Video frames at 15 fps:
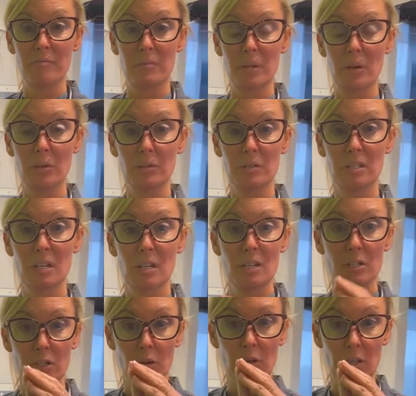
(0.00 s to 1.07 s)
mils.
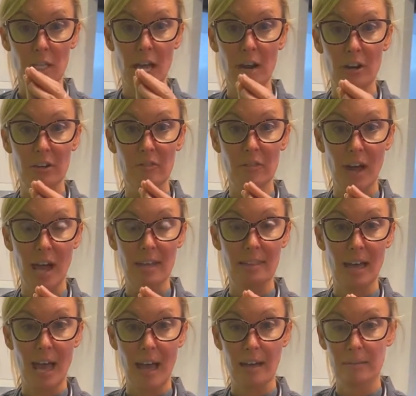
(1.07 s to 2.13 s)
So clarify
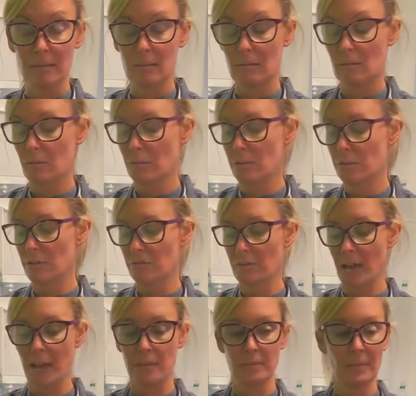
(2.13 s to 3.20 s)
that with your
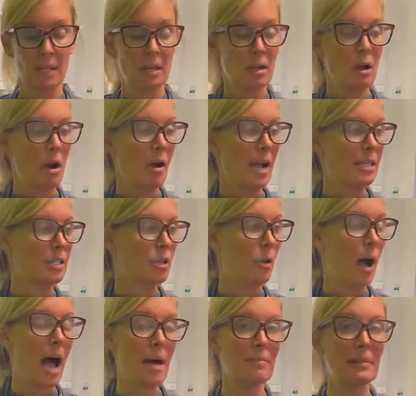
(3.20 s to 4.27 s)
vet. All right, so
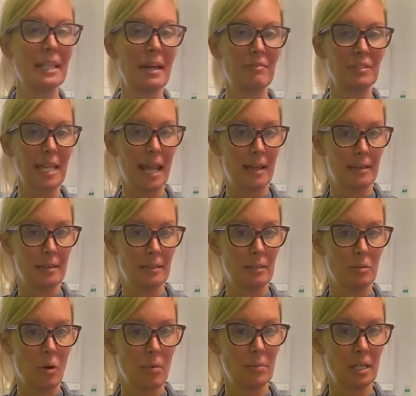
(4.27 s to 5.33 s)
I'm left-handed,
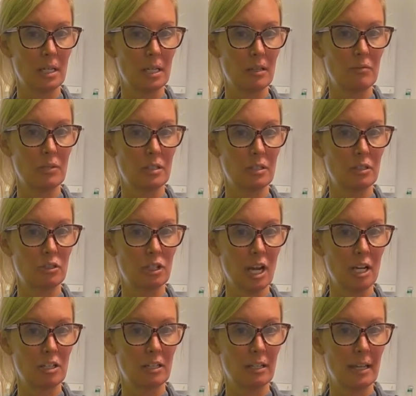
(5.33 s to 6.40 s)
so I'm gonna give this
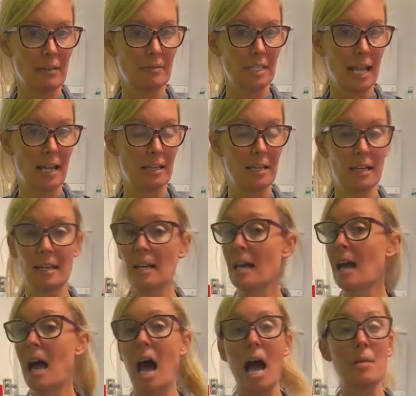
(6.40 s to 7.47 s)
injection left-handed.
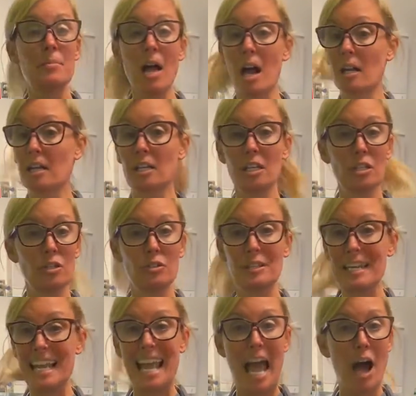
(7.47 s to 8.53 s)
I'm not gonna use
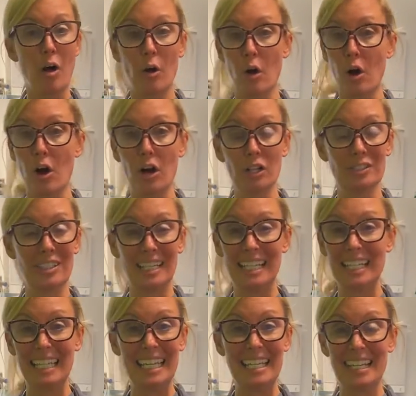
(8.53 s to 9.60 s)
any alcohol to
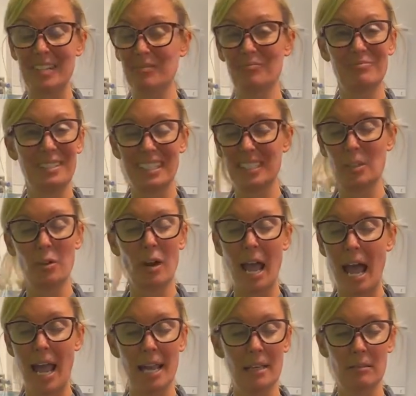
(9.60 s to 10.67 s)
clean it. That's
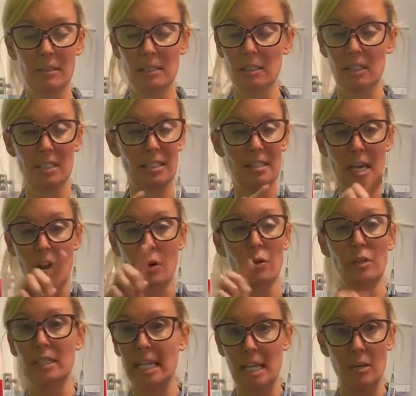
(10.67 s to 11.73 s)
okay, it's a sterile
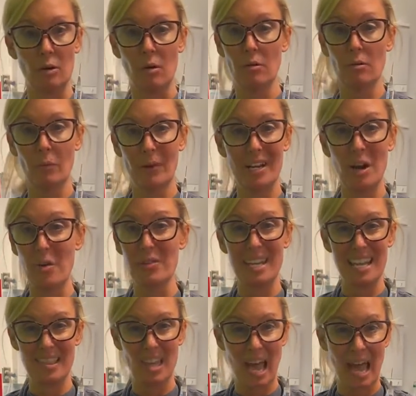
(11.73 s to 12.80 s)
needle. We don't
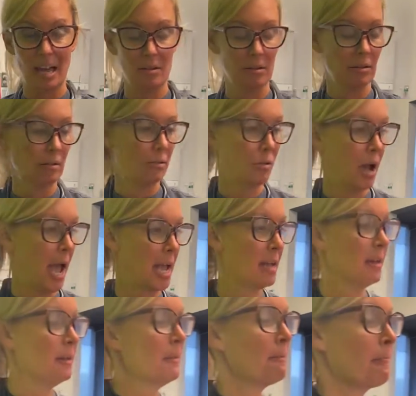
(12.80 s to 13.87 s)
need that, okay?
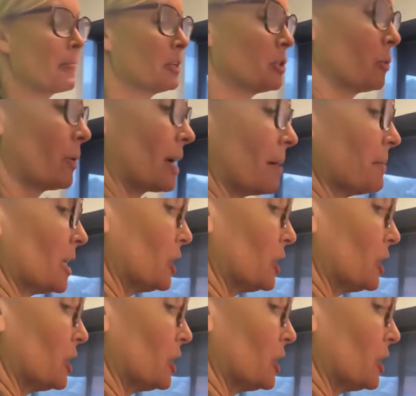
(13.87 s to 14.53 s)
So what I'm gonna